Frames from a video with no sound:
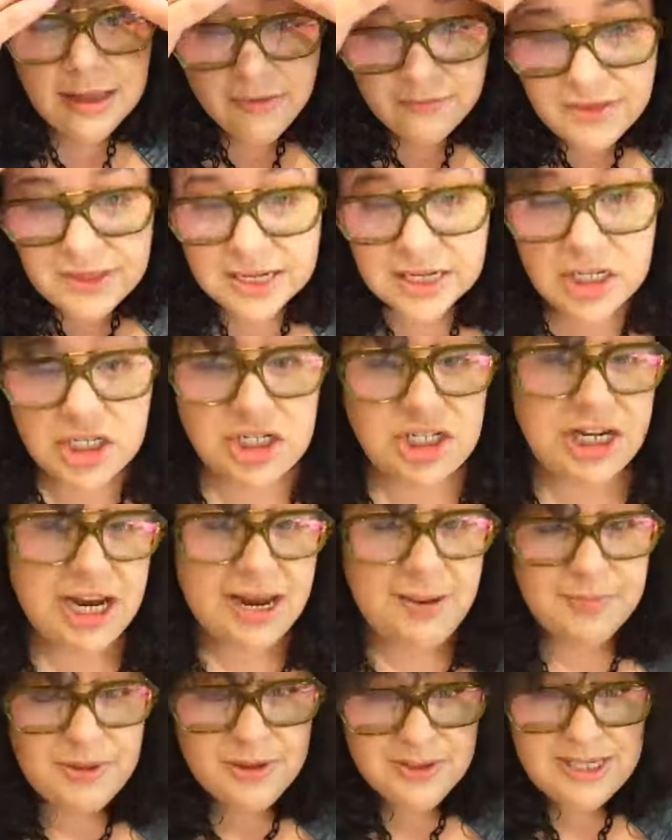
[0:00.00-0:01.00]
love this
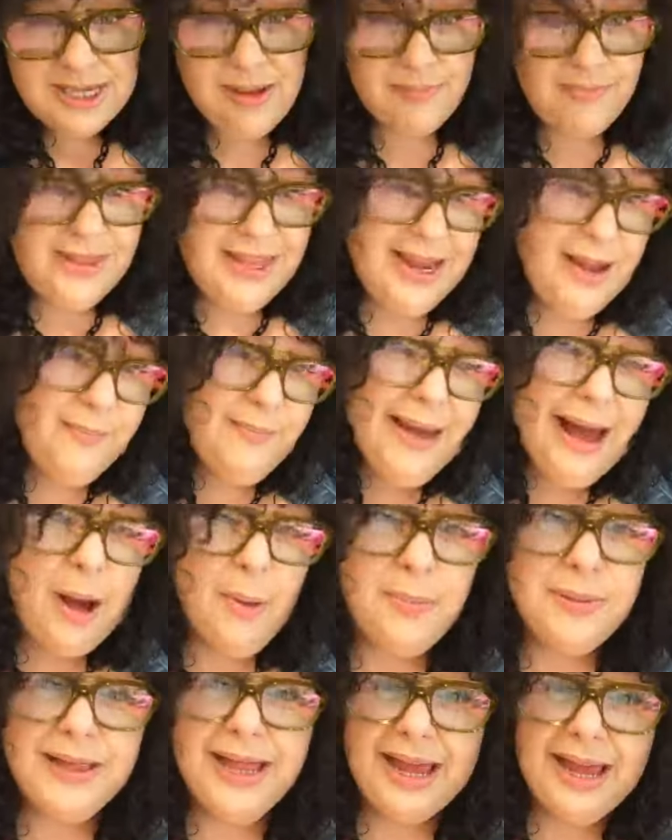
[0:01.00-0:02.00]
shape. There's something
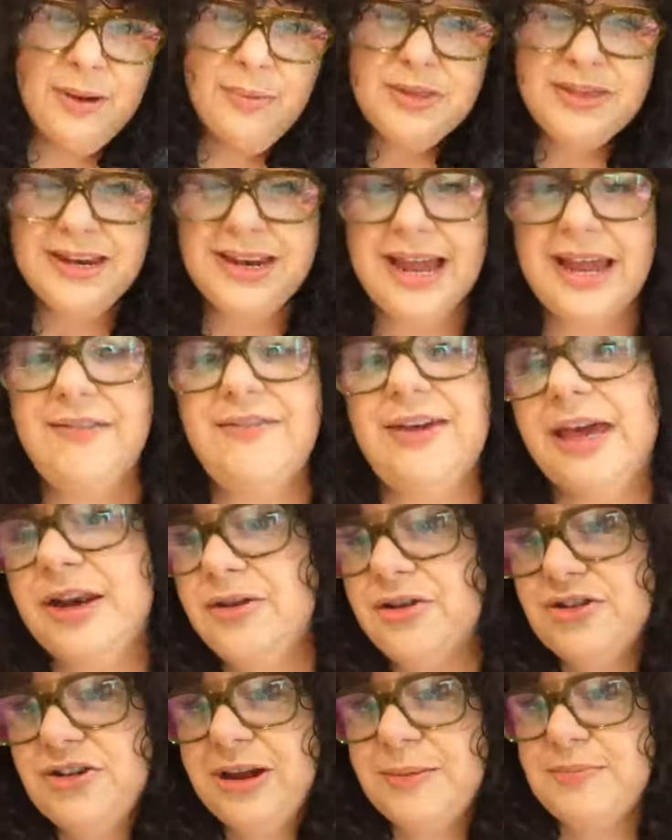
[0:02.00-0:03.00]
about playing with an
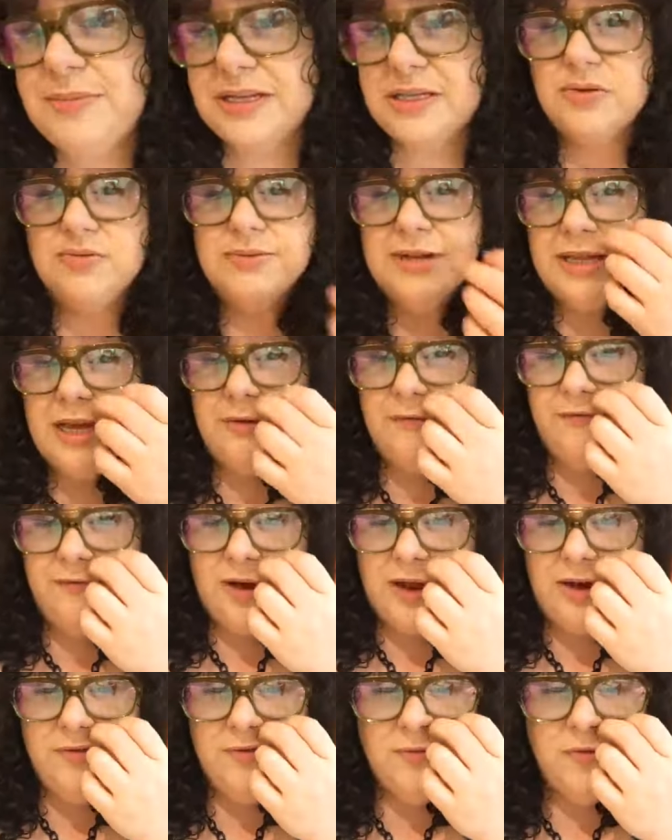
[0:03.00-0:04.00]
aviator shape that's really
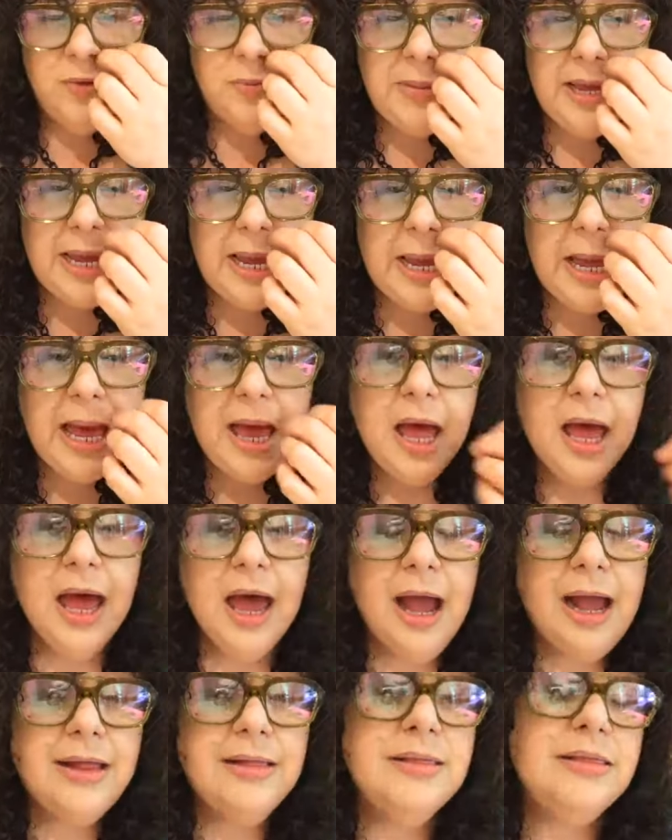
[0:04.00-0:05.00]
fun for me.
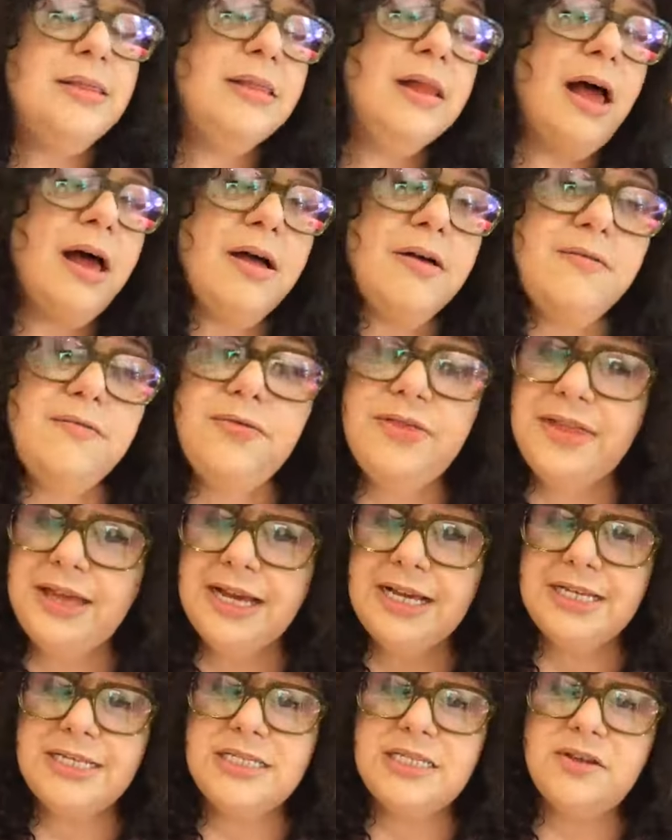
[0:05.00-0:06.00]
I love
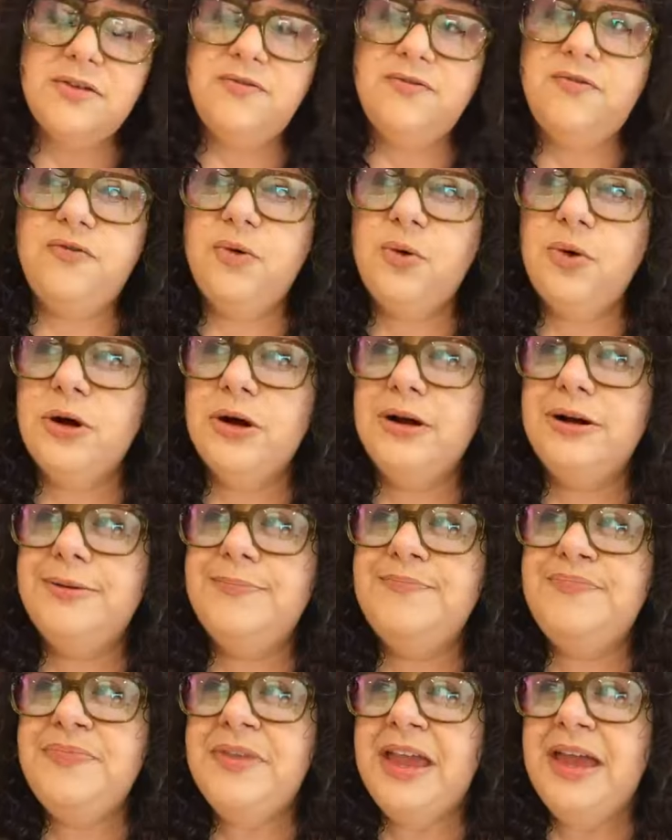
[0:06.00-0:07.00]
this
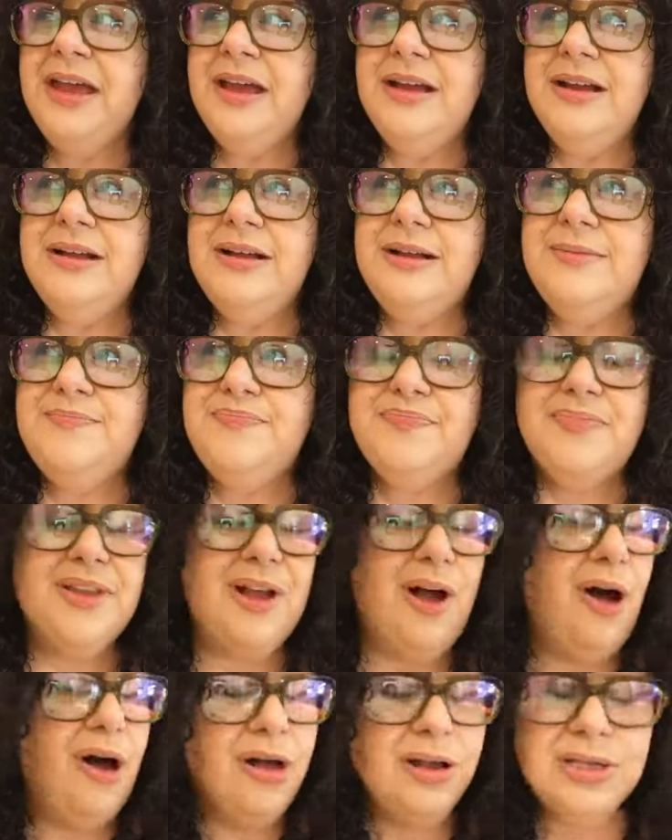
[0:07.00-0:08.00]
for
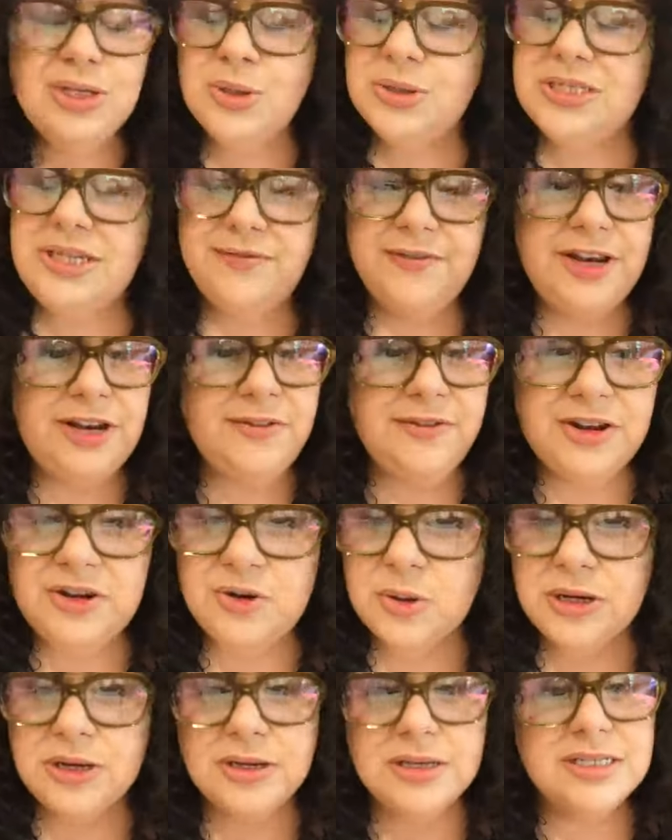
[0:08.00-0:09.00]
all sorts of
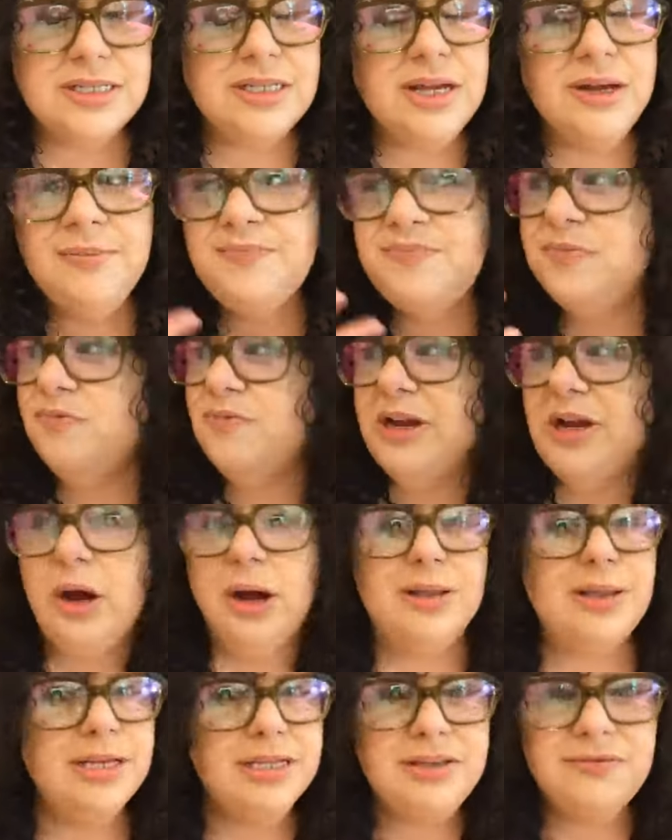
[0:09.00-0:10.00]
individuals,
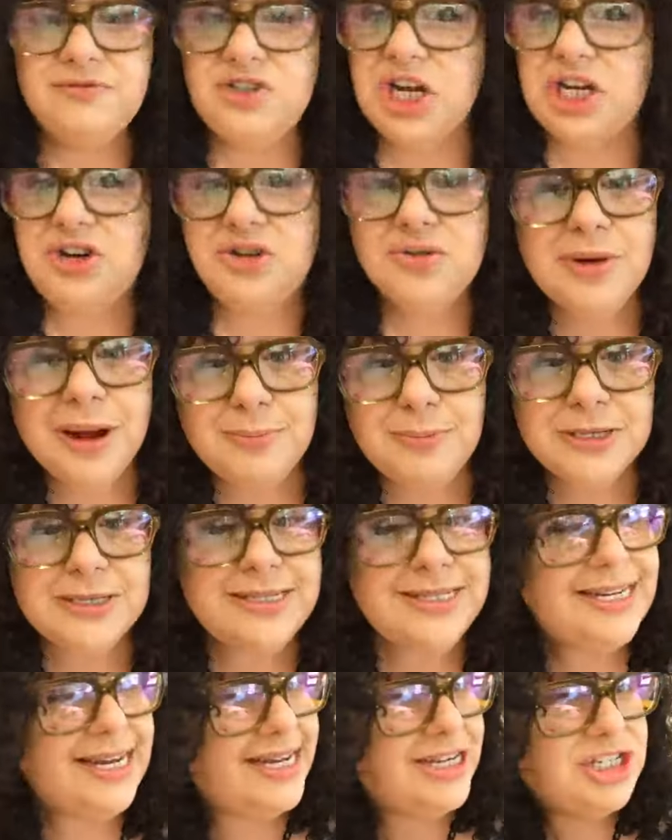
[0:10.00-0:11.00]
regardless of gender
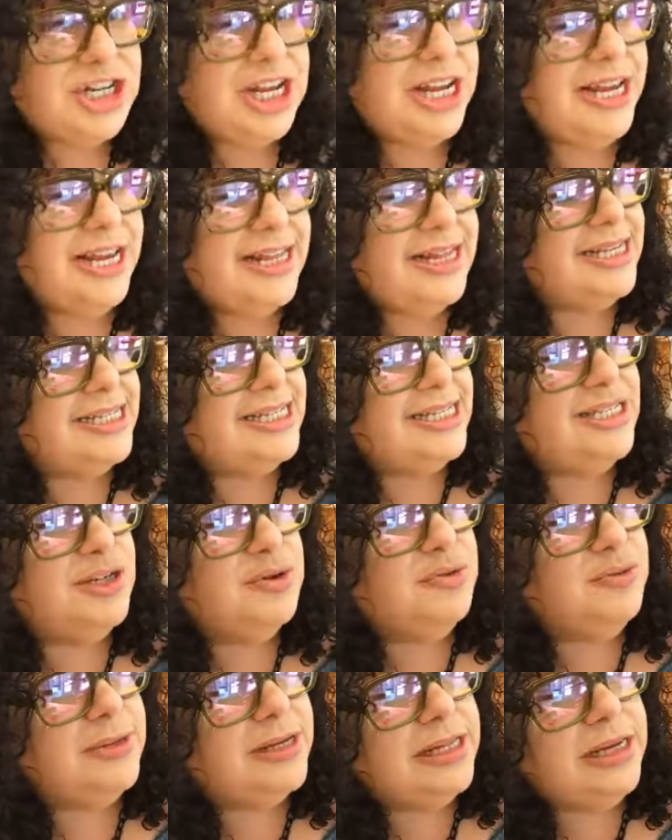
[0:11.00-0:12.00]
representation. This is
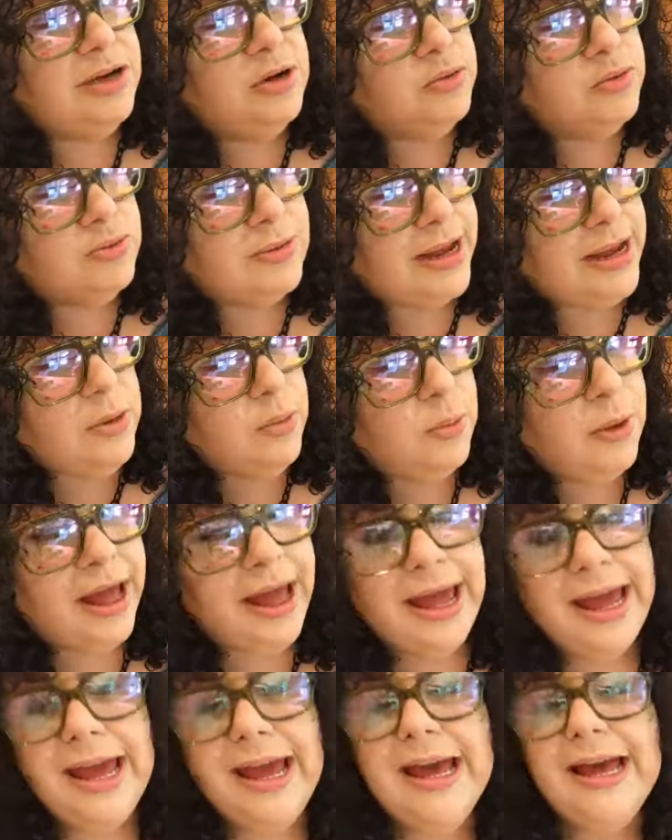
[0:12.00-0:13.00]
a really great
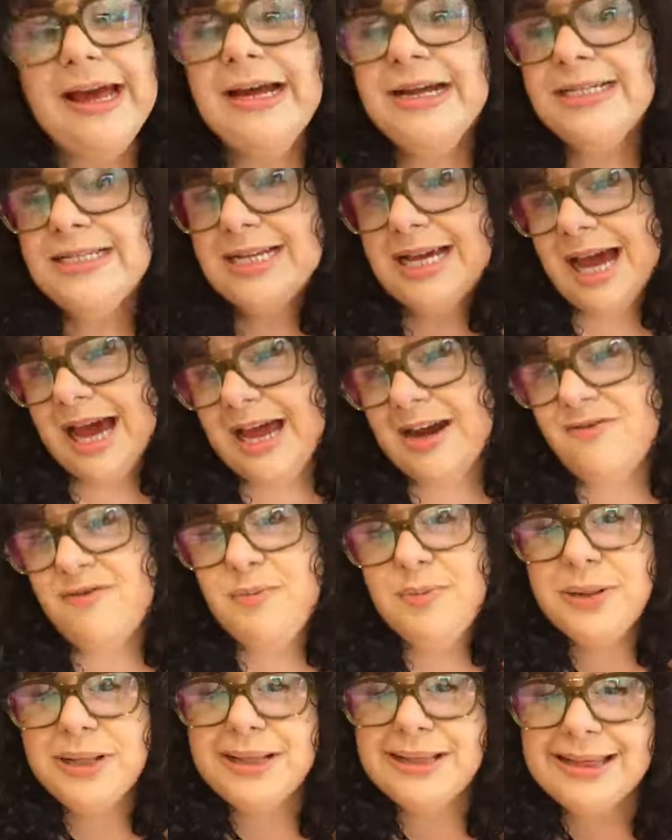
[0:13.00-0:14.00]
way to kind
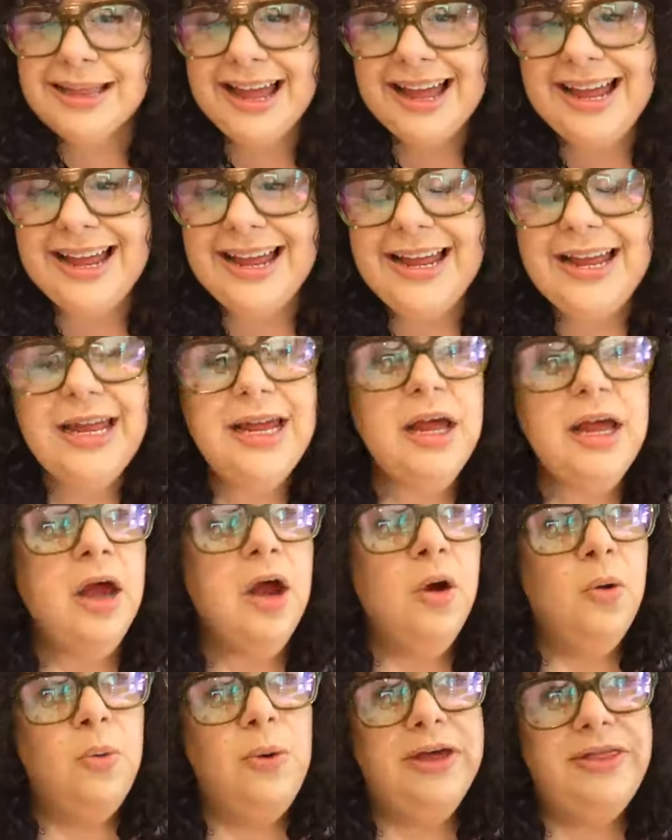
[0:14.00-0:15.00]
of play
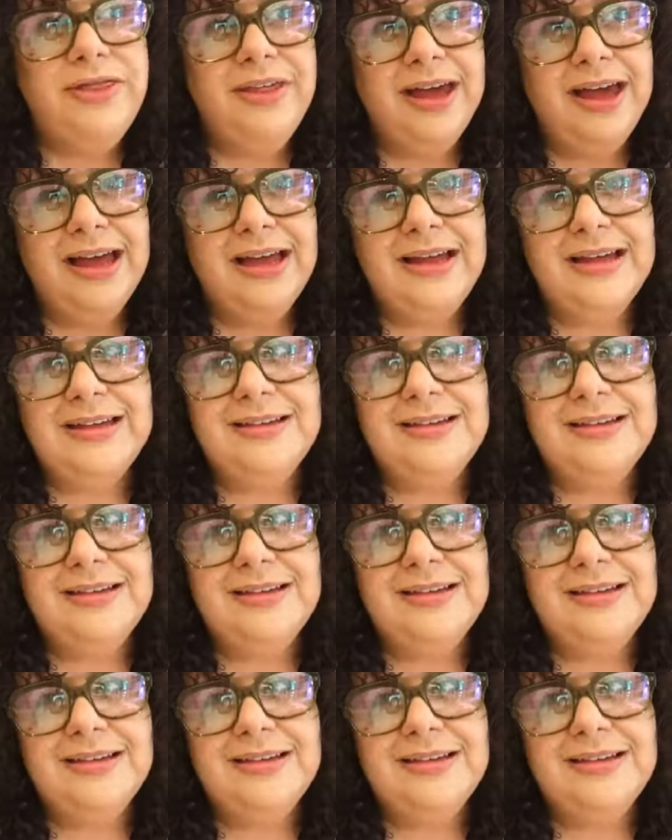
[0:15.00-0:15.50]
with